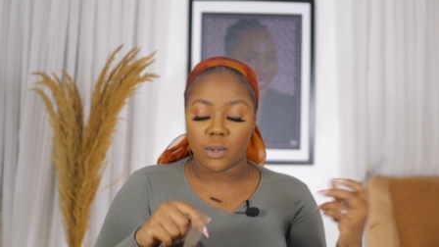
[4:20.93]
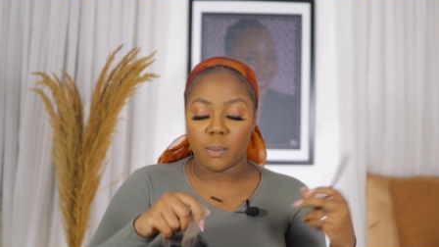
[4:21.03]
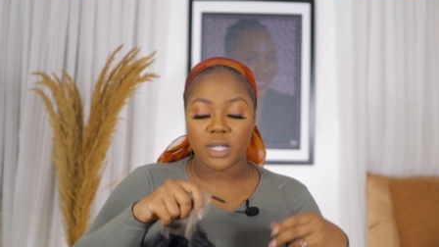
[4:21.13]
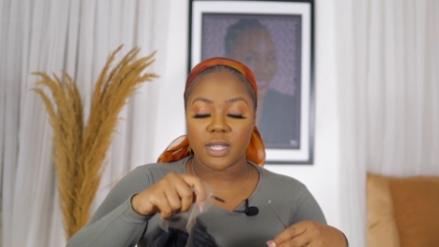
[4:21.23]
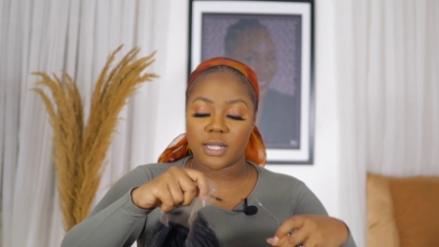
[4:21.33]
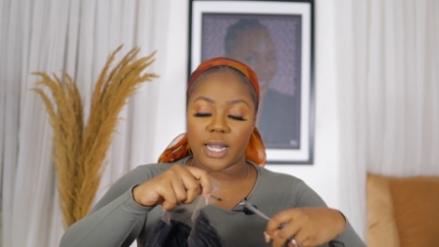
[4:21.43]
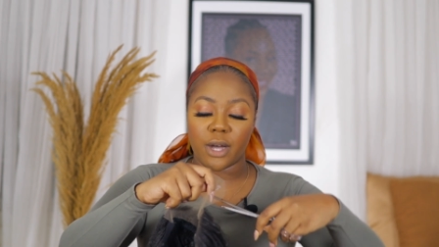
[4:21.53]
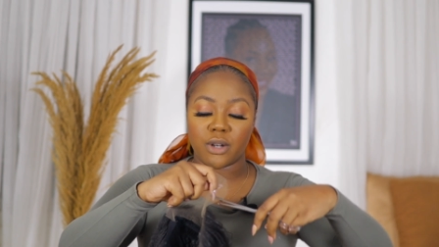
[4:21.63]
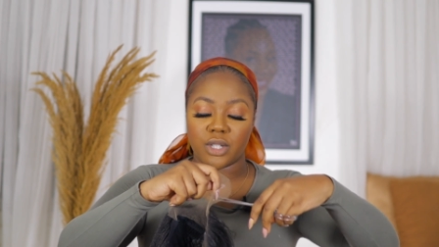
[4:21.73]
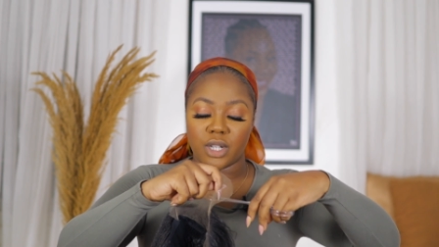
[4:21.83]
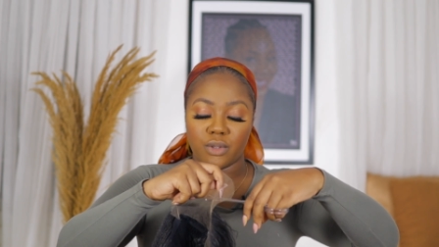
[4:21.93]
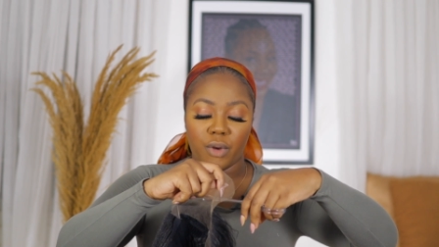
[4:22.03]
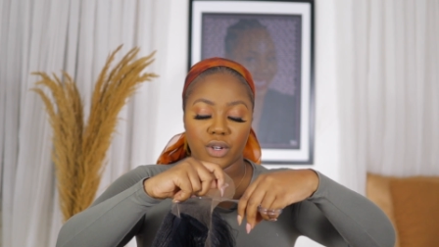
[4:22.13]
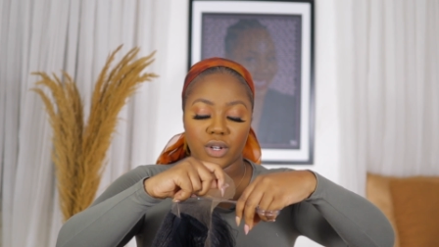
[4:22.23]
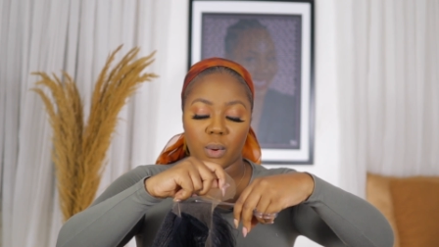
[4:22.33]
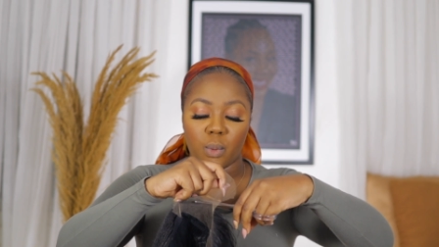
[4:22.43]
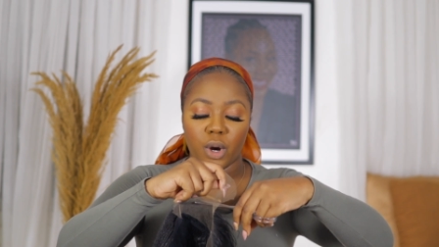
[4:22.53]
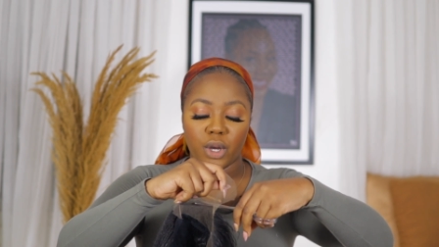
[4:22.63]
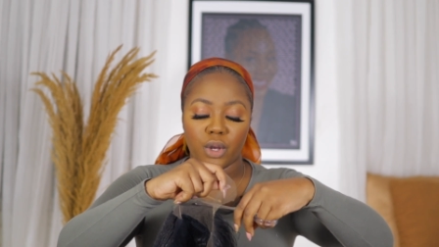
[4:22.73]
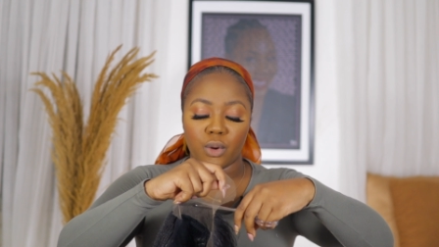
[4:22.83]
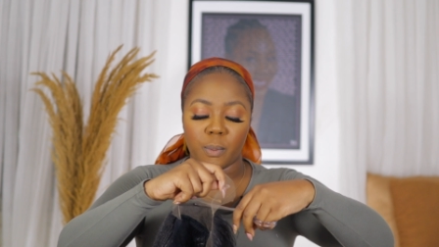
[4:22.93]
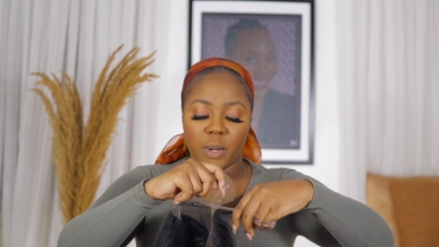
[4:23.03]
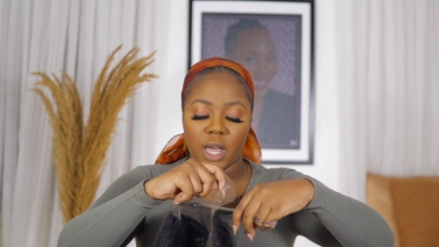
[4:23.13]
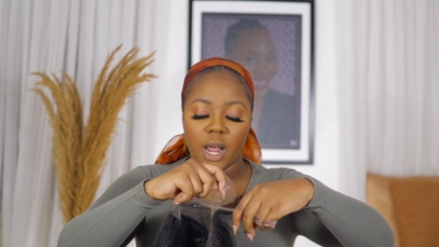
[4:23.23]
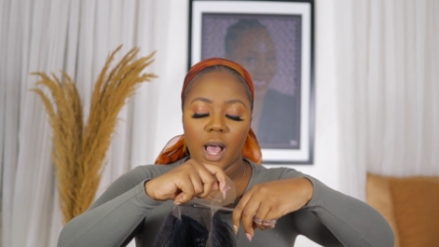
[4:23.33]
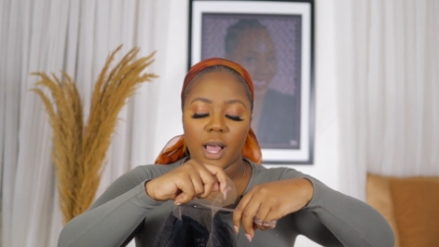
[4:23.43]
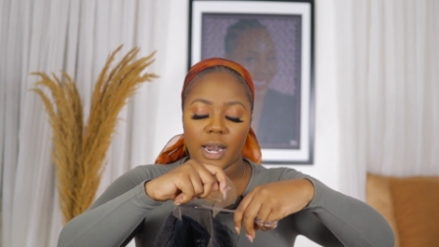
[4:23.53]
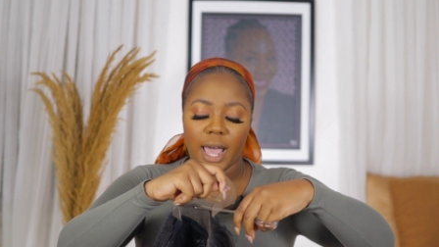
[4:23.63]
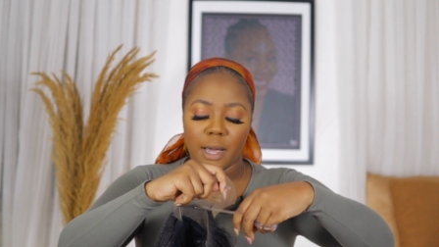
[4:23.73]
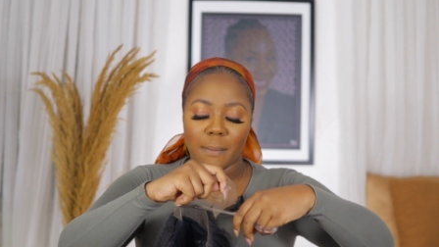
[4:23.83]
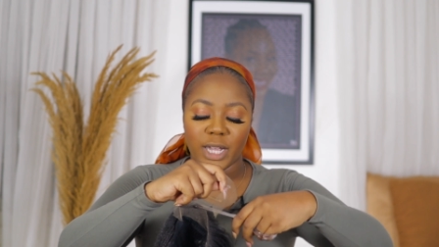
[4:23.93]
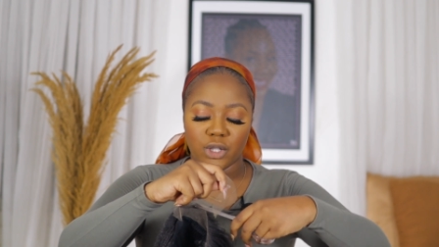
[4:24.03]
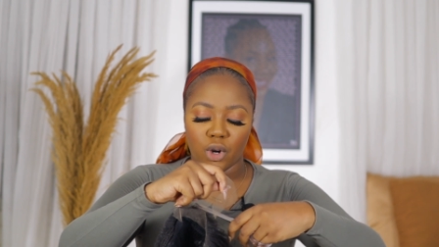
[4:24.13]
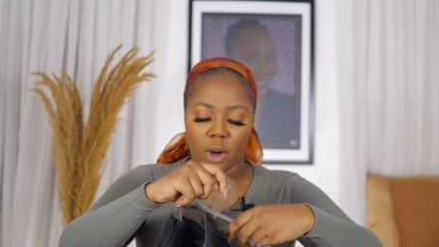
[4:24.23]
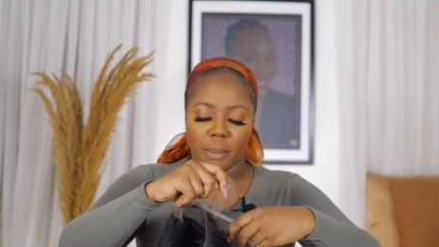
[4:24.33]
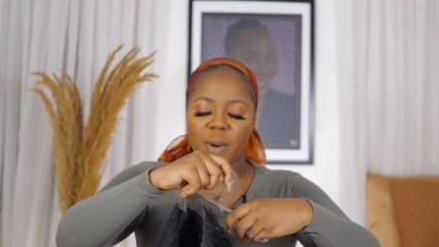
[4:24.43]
So business, like content creation, and work, you know, being like my job.